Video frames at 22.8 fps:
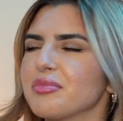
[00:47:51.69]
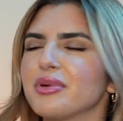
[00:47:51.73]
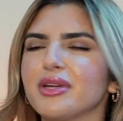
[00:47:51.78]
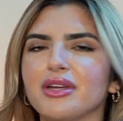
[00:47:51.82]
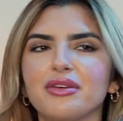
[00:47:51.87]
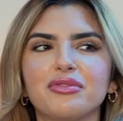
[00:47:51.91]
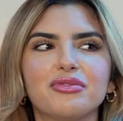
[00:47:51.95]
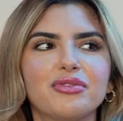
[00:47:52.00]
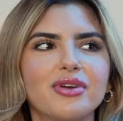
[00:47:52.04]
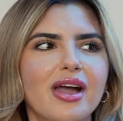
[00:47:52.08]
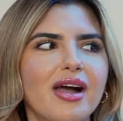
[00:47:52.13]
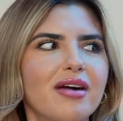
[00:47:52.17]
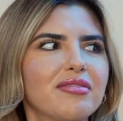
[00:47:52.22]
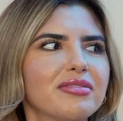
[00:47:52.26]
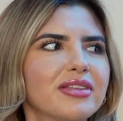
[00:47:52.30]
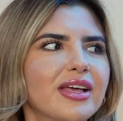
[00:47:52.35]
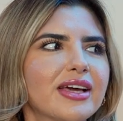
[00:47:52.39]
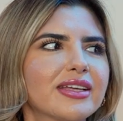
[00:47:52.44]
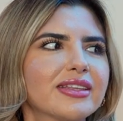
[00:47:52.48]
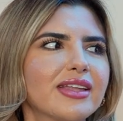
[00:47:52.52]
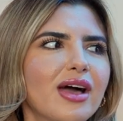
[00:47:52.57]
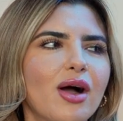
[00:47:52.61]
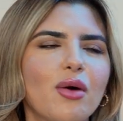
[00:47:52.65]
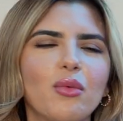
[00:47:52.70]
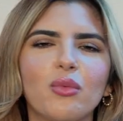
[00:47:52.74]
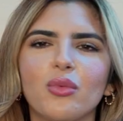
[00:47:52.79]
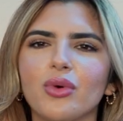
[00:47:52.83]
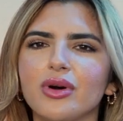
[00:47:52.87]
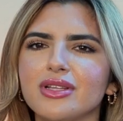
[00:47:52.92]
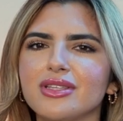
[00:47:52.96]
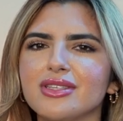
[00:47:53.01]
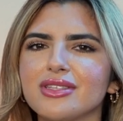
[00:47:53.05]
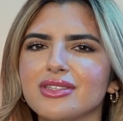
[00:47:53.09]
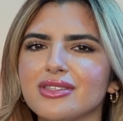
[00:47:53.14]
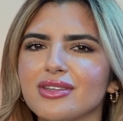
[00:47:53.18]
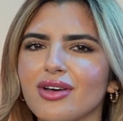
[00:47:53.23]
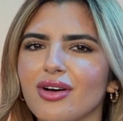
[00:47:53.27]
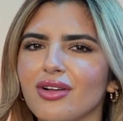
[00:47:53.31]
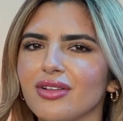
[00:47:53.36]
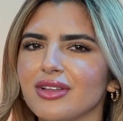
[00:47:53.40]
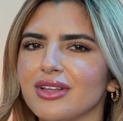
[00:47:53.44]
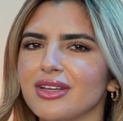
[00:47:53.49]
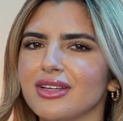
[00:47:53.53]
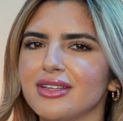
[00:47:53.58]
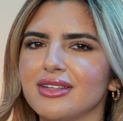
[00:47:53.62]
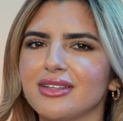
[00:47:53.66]
But if we have like that one
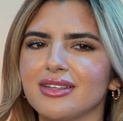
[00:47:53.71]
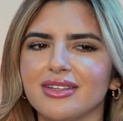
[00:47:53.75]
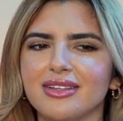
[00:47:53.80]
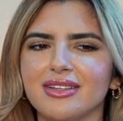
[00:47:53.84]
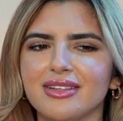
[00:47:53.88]
solid